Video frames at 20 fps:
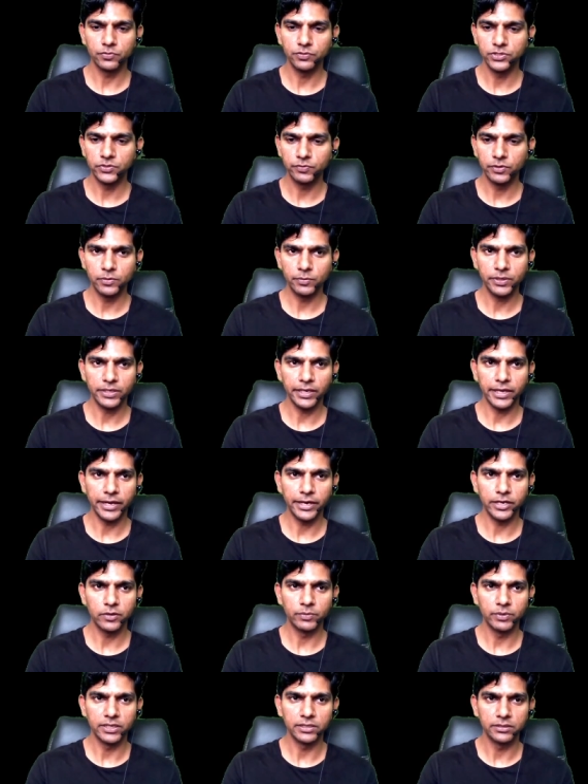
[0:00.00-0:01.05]
which will be
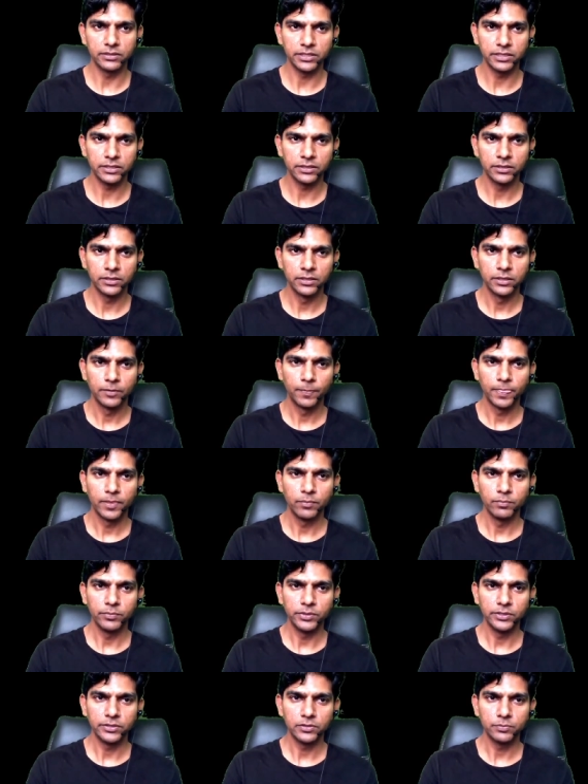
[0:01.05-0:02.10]
8 by 3
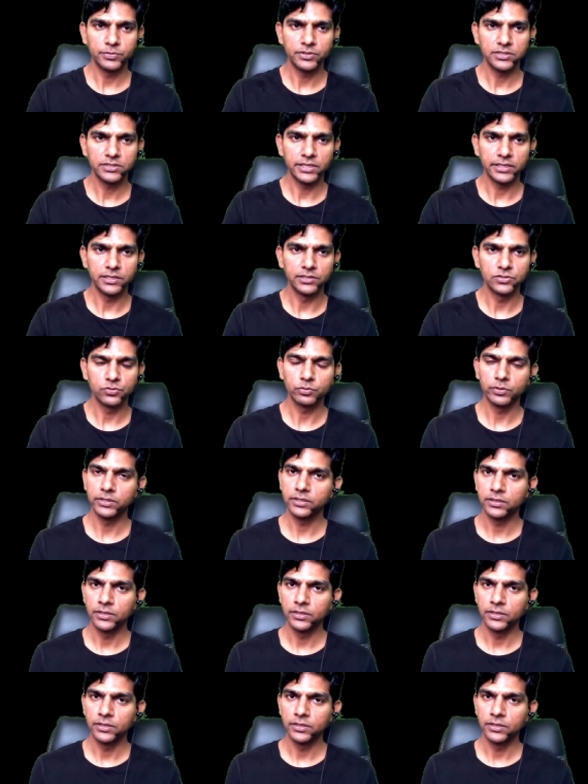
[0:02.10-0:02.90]
meter per second square.